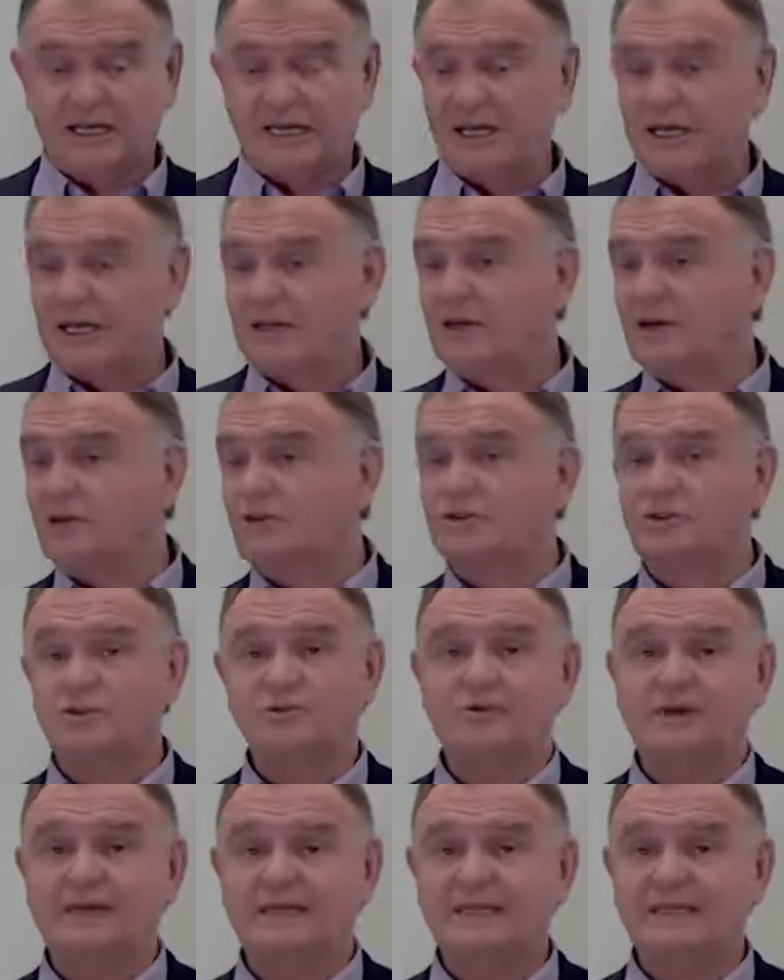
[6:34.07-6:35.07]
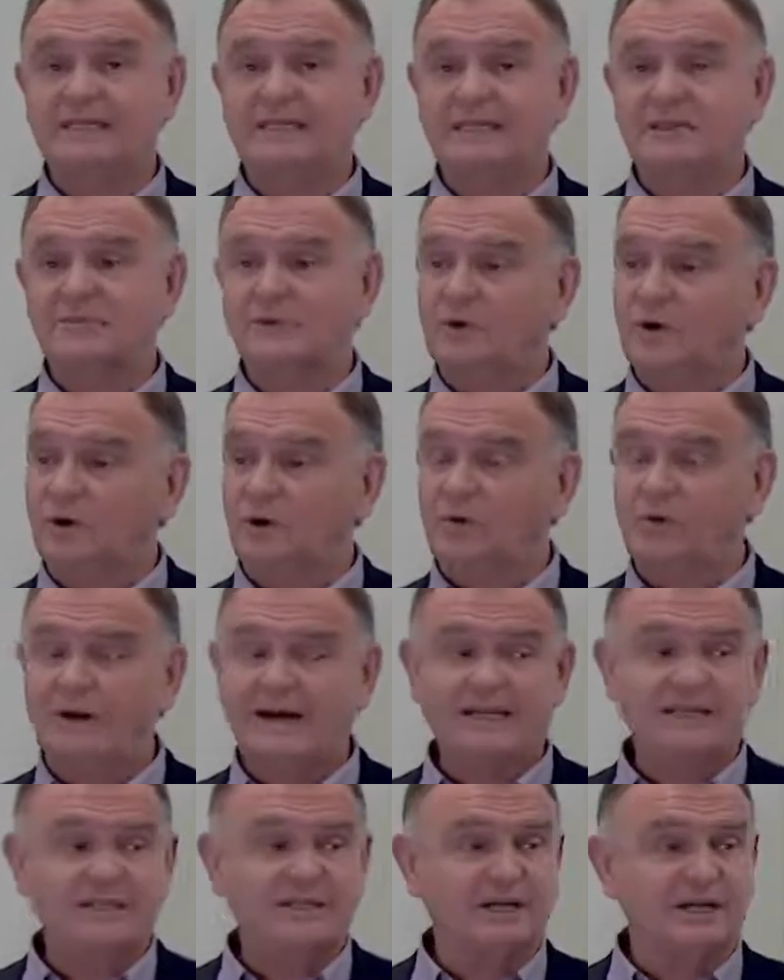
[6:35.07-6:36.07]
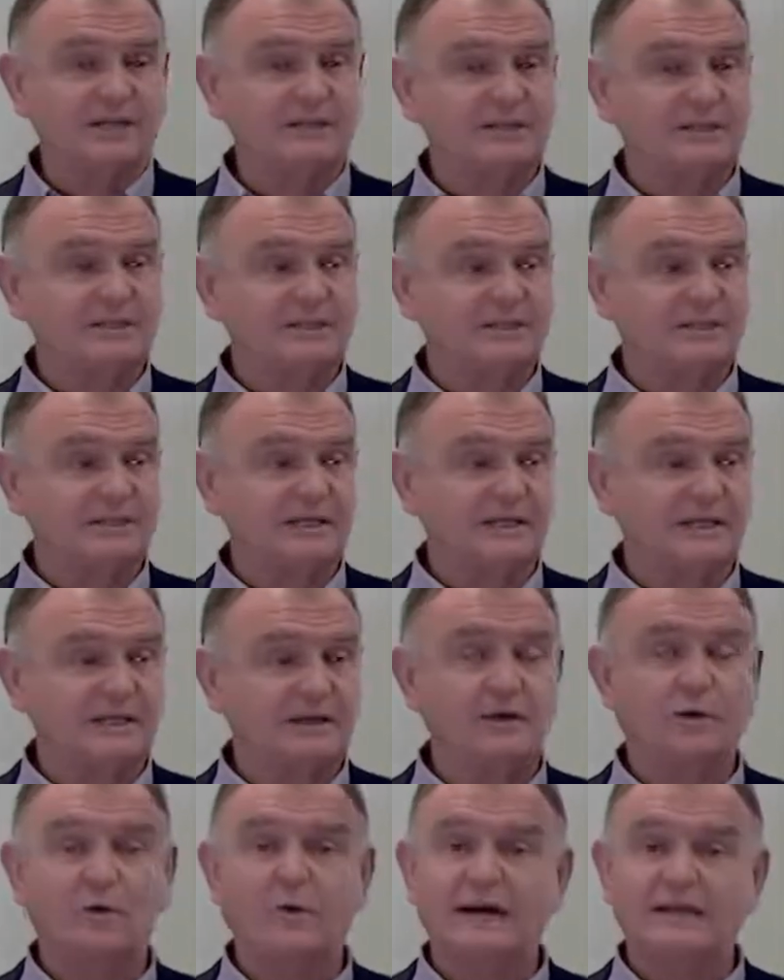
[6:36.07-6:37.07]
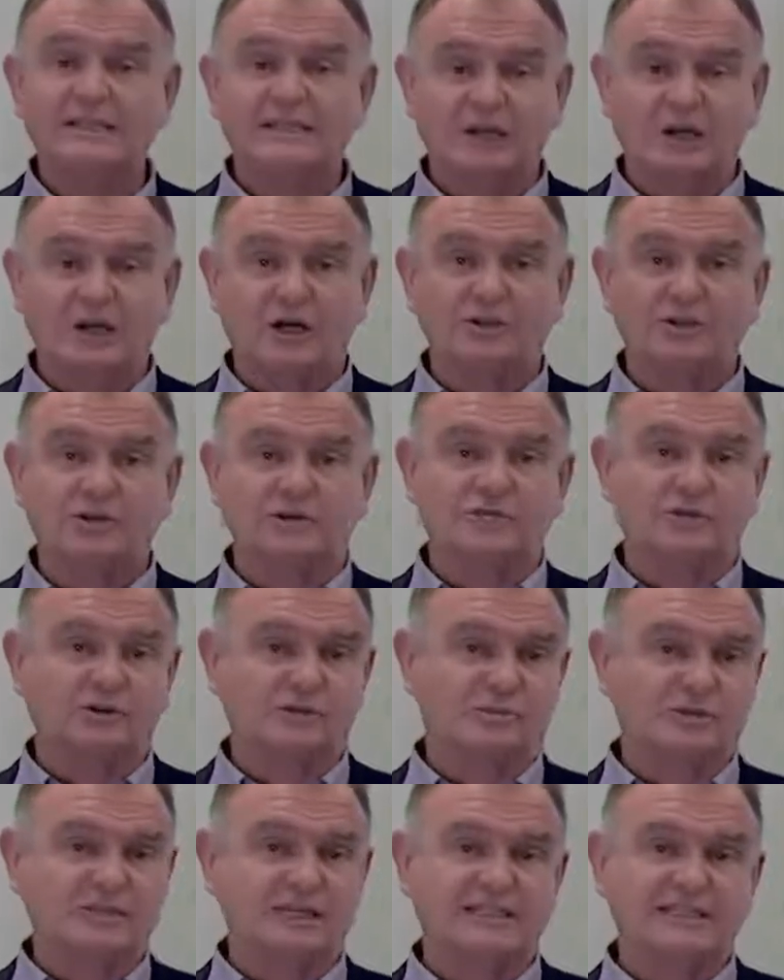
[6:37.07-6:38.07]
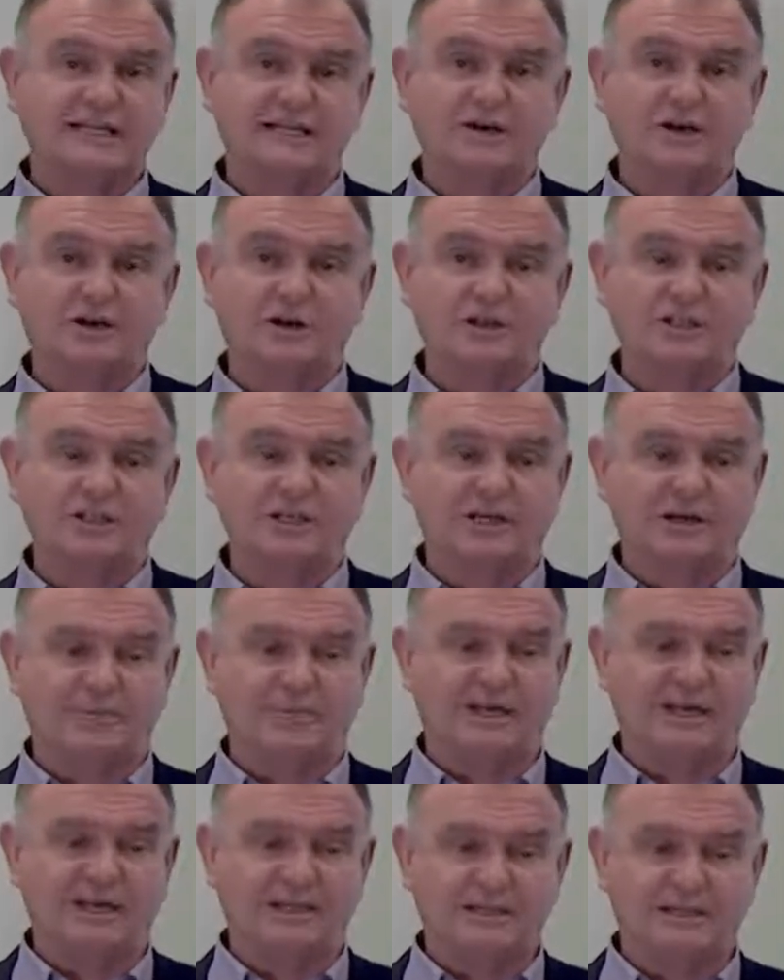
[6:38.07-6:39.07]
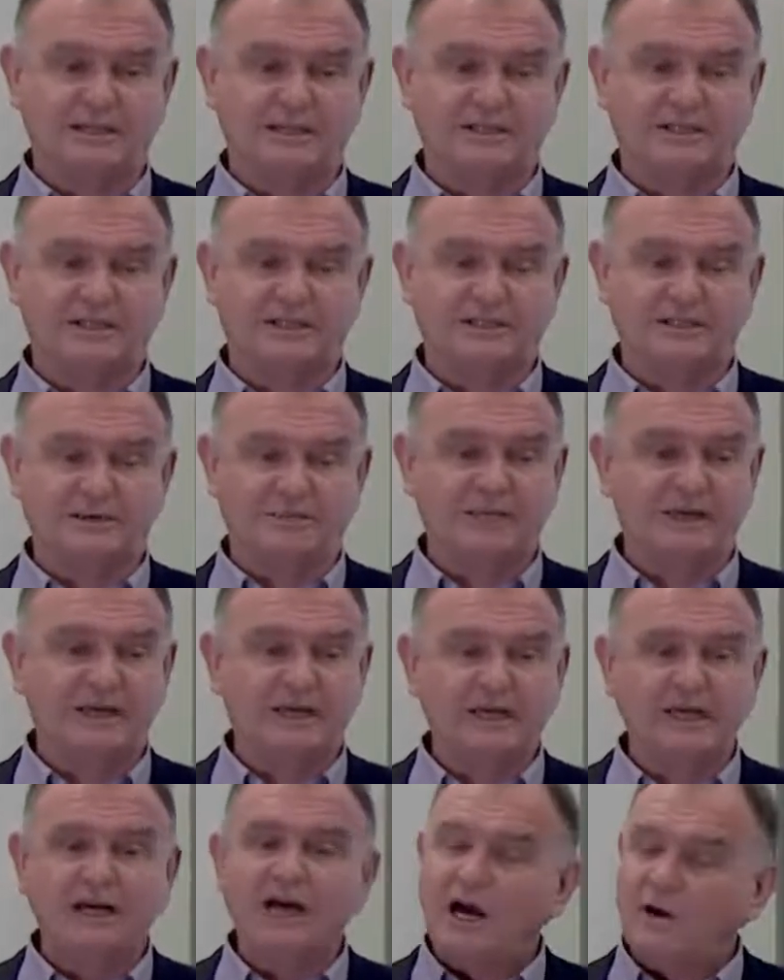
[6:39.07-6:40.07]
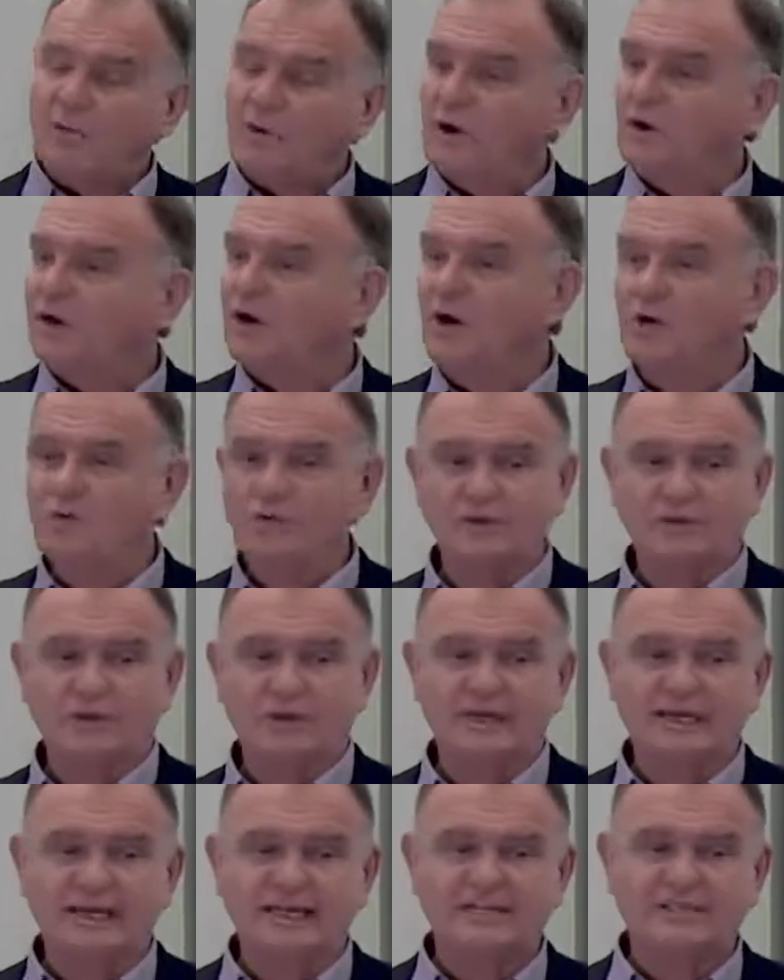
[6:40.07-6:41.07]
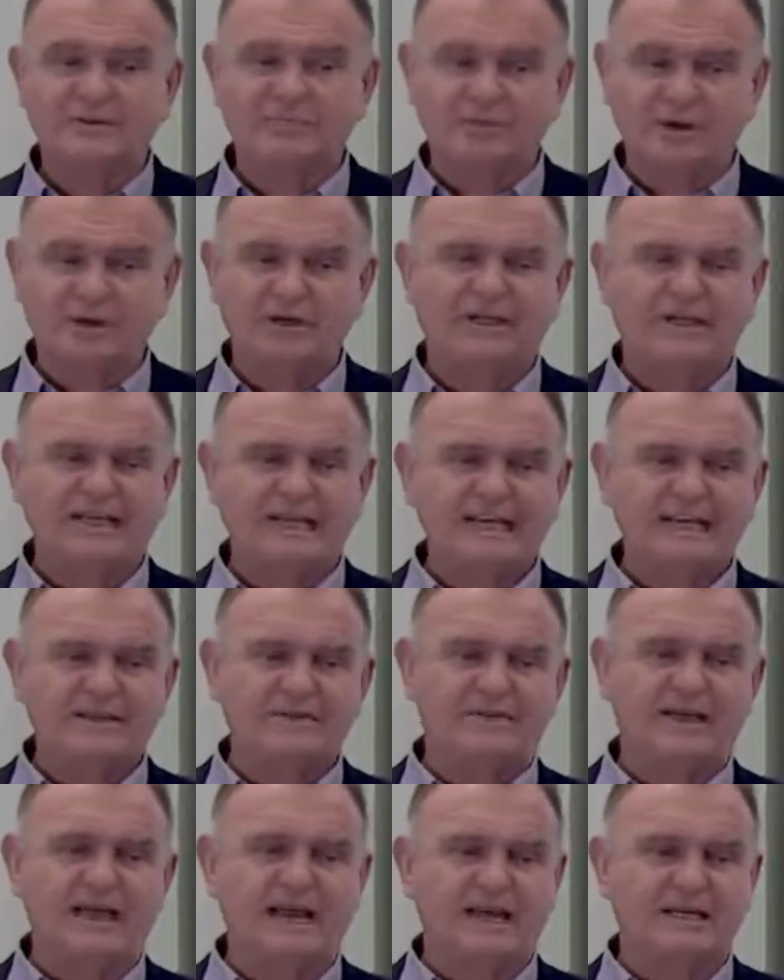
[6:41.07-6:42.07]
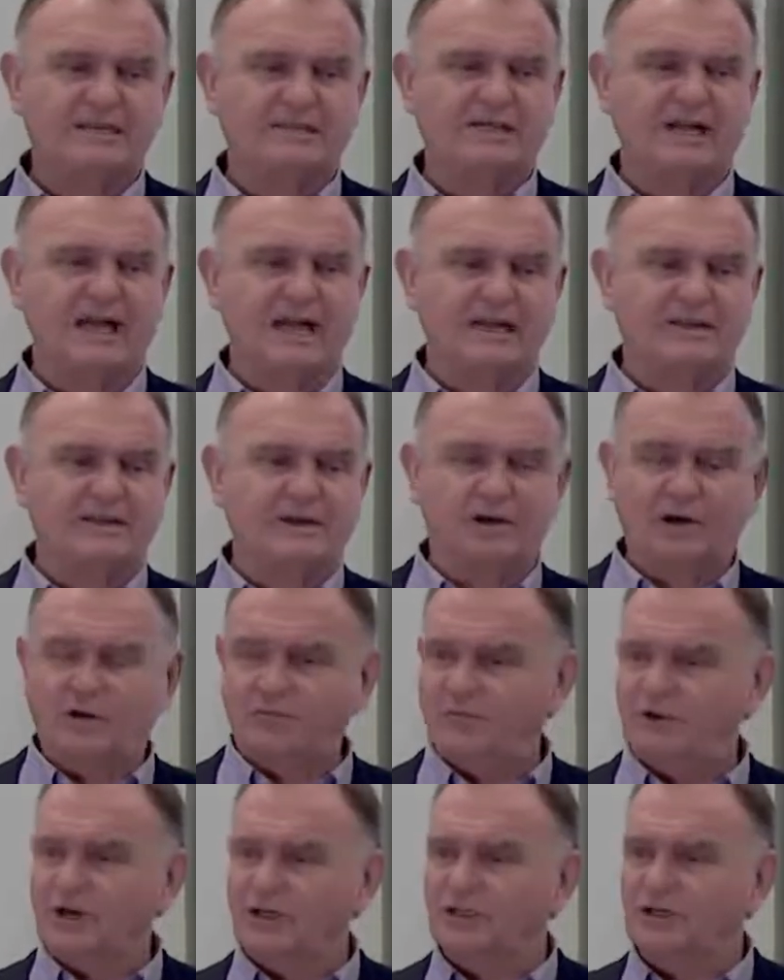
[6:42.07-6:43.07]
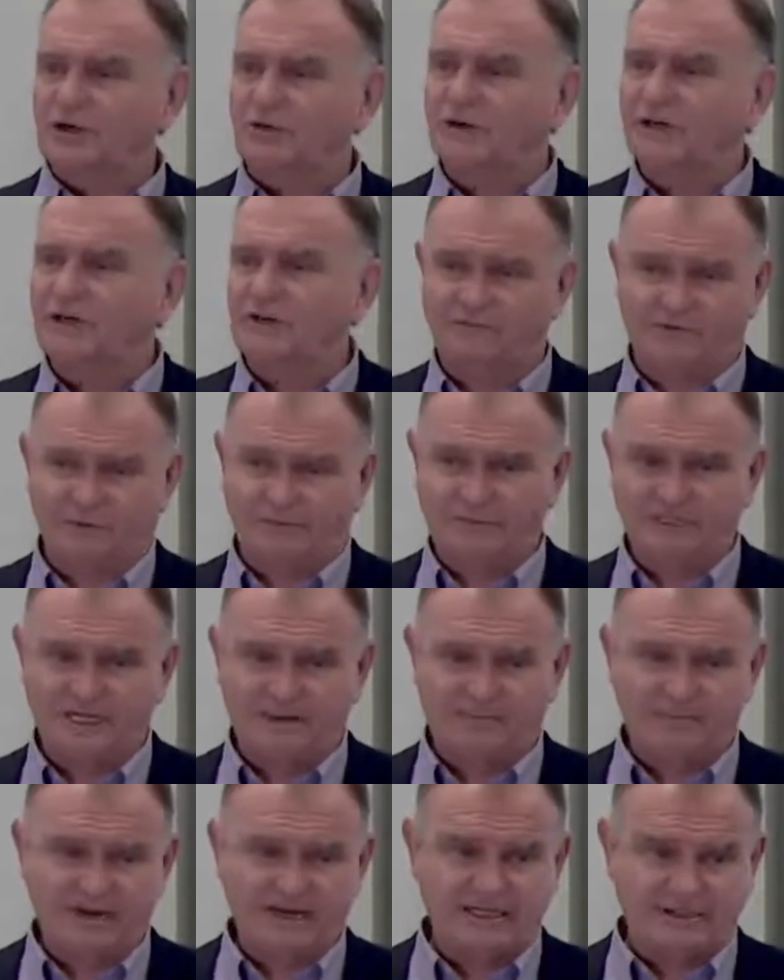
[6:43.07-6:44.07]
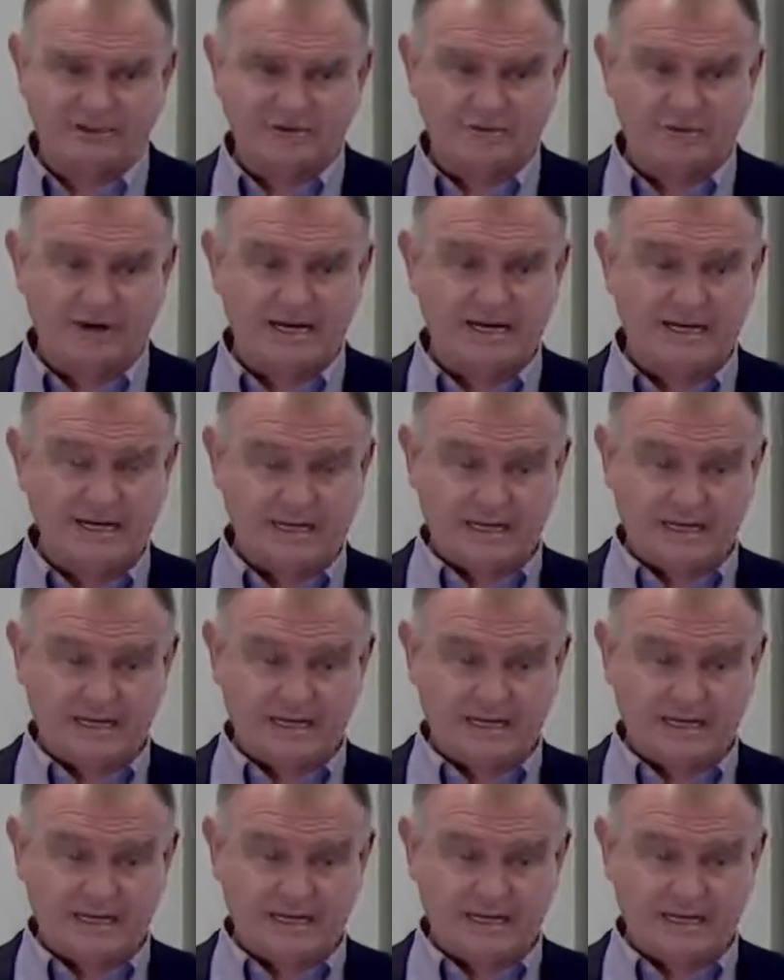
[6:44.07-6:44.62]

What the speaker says: And in those 2 releases, we already started to see quite a lot of Schlumberger technology coming into the system. I won't go through the list, but key things like the convergent gridder from CPS3,